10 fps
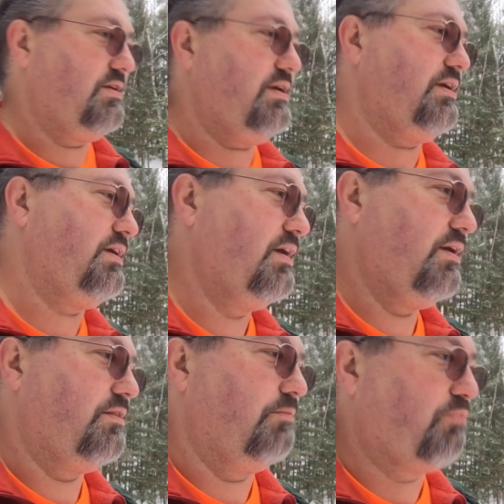the
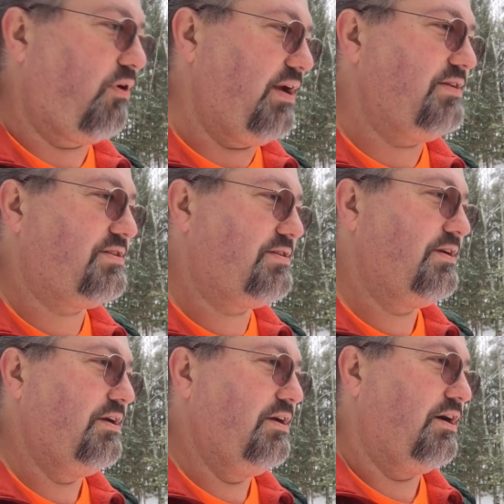price
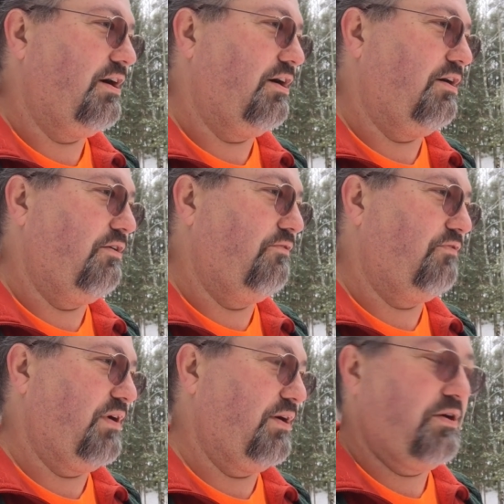of
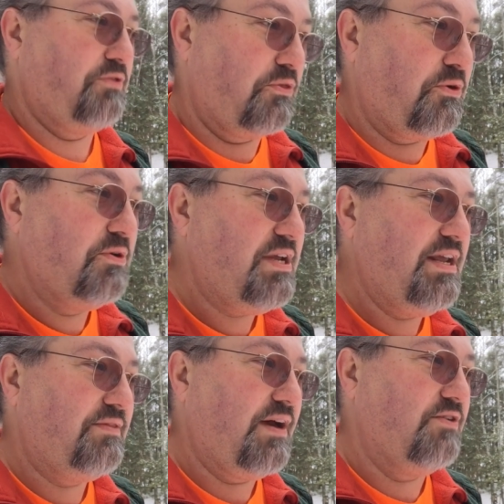the
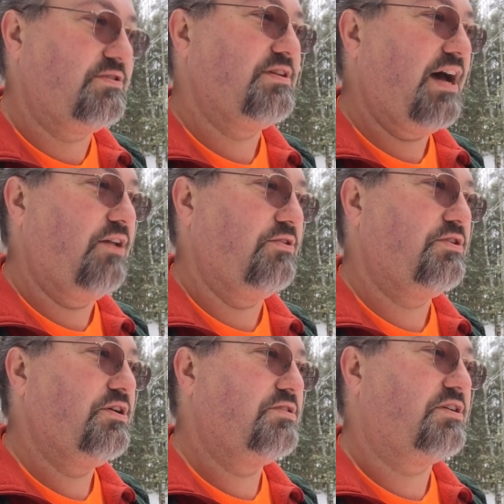
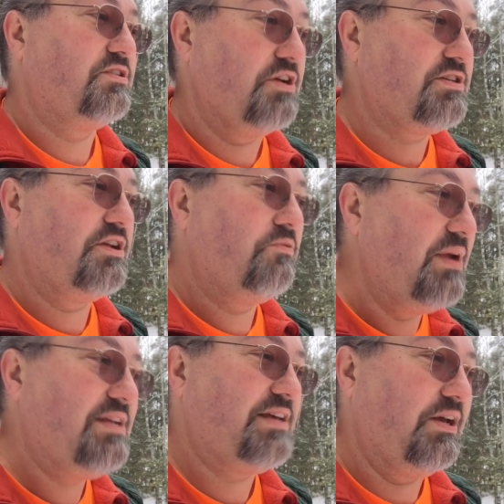$13,000 suggested
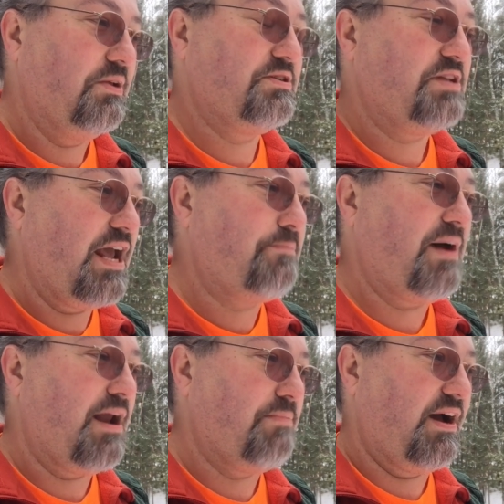retail
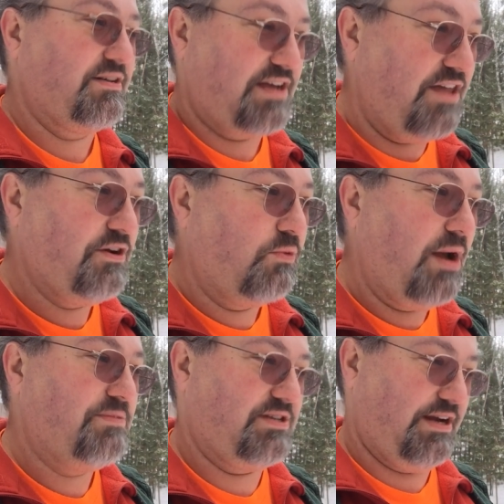Snap-on box on their
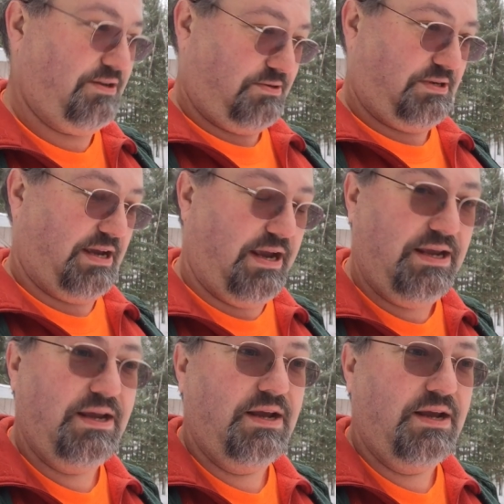website. Okay,